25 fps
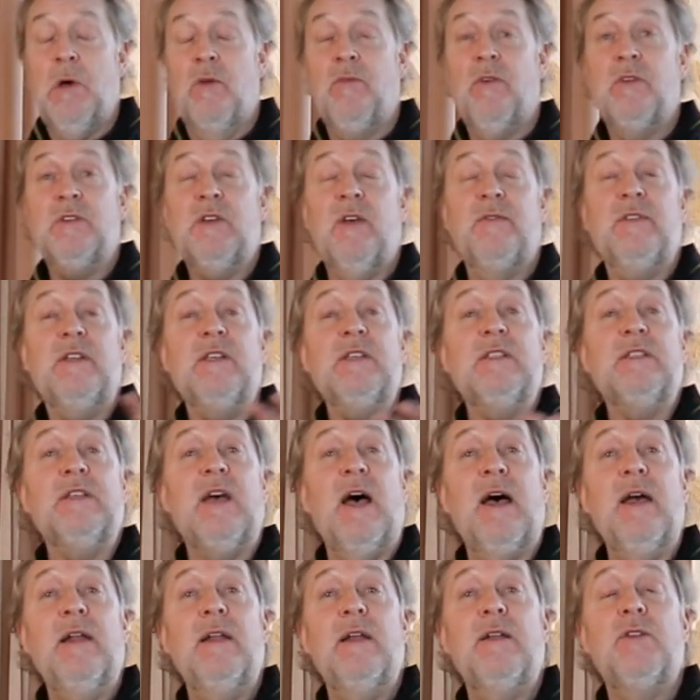of us have
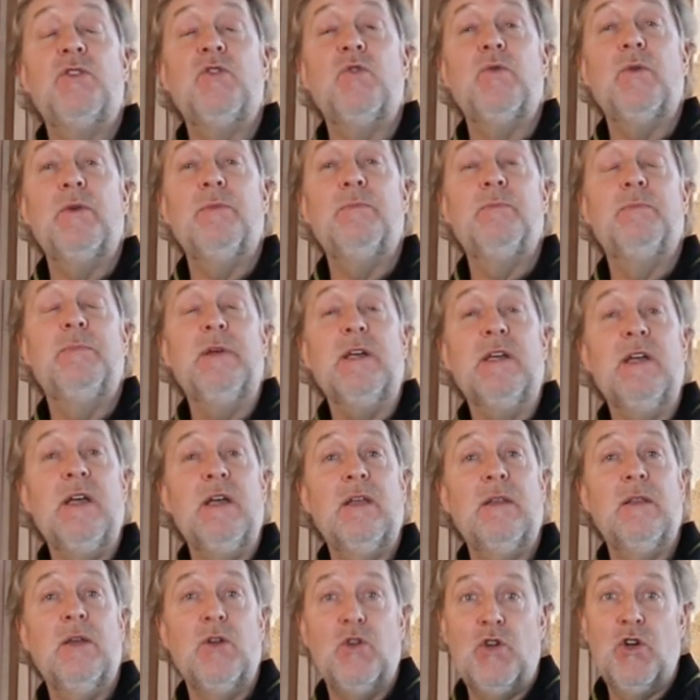decided to
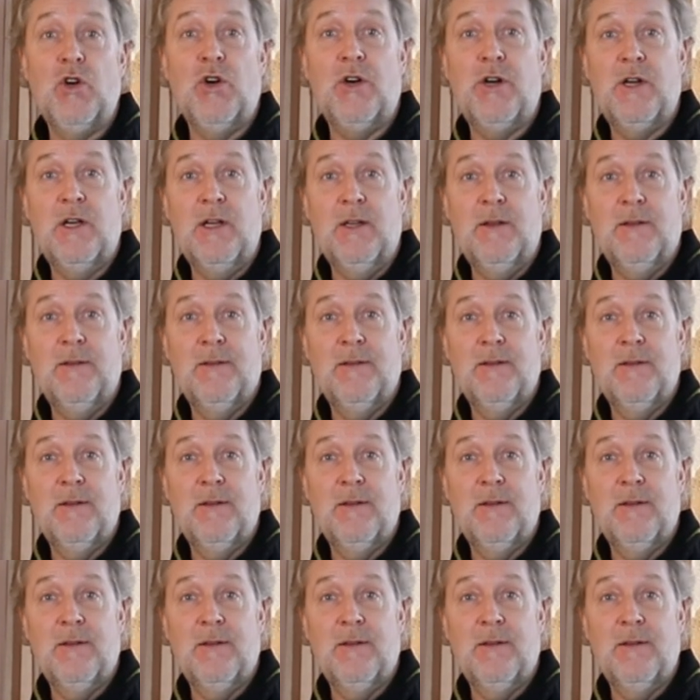begin a journey,